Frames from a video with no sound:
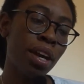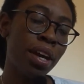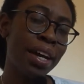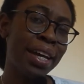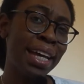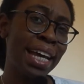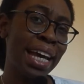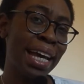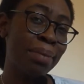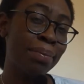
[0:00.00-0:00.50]

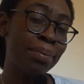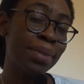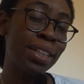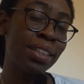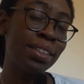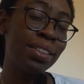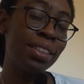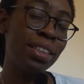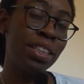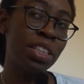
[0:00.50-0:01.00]
I
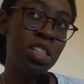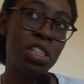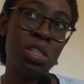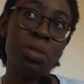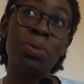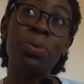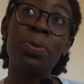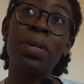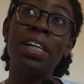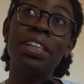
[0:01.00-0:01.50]
am
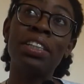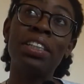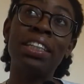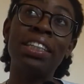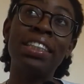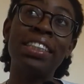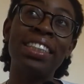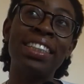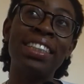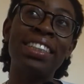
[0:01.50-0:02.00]
still quite
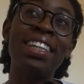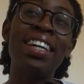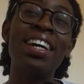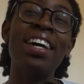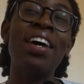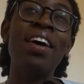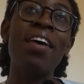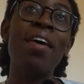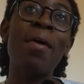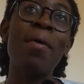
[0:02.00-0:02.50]
tired,
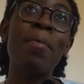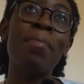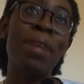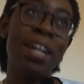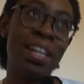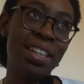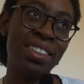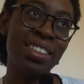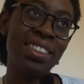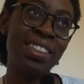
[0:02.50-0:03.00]

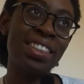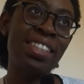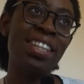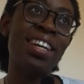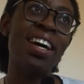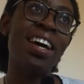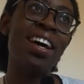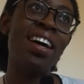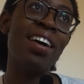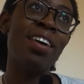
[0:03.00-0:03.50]
but
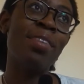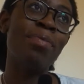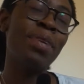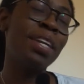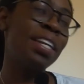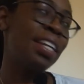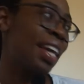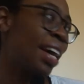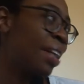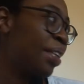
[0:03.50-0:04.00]

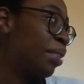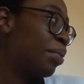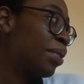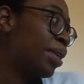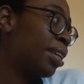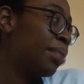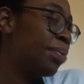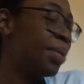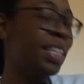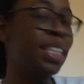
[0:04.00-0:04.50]
now
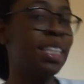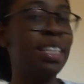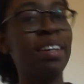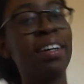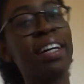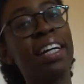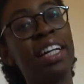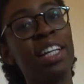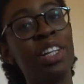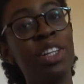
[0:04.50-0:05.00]
I'm going to be
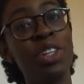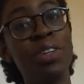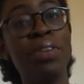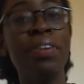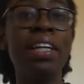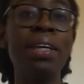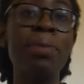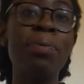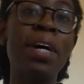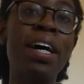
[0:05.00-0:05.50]
starting
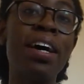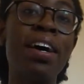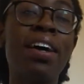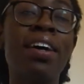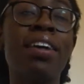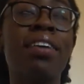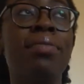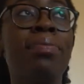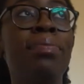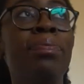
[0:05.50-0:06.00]
uni
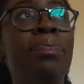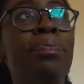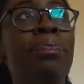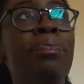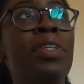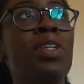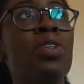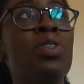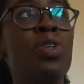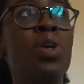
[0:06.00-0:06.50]
work.
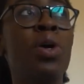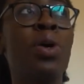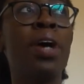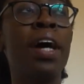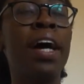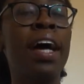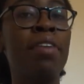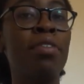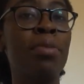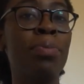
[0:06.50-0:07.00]
So
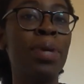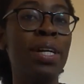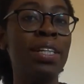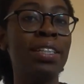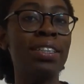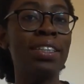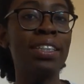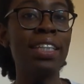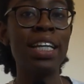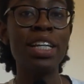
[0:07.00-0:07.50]
I have a
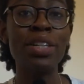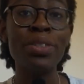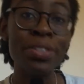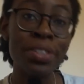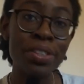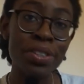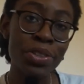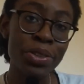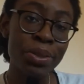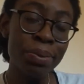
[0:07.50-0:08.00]

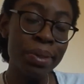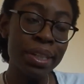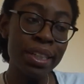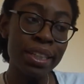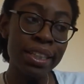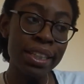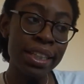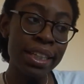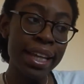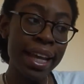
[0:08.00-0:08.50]
presentation due
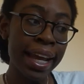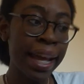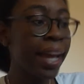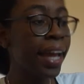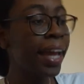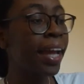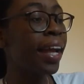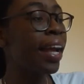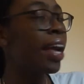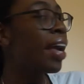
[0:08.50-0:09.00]
in
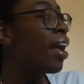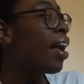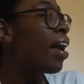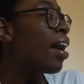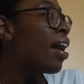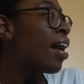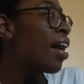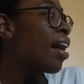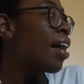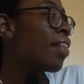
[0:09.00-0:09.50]
today
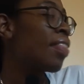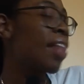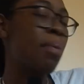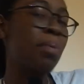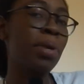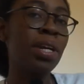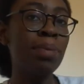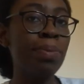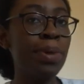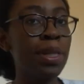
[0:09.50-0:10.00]
that
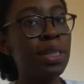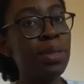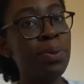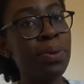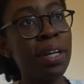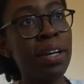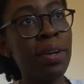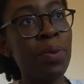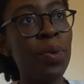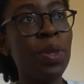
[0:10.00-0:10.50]
I'm going to be
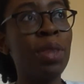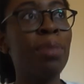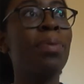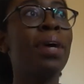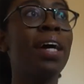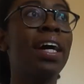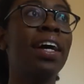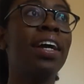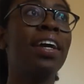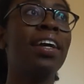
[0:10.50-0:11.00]
doing with
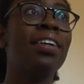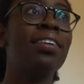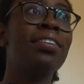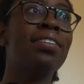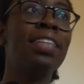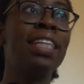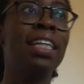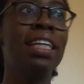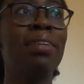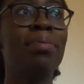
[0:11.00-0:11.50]
my
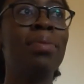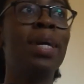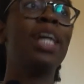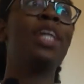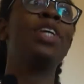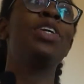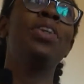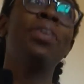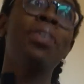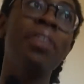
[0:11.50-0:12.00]
team
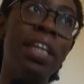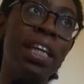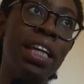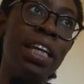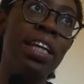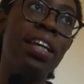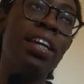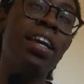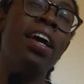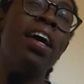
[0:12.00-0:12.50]
at
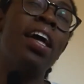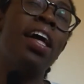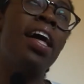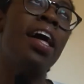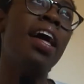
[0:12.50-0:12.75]
uni.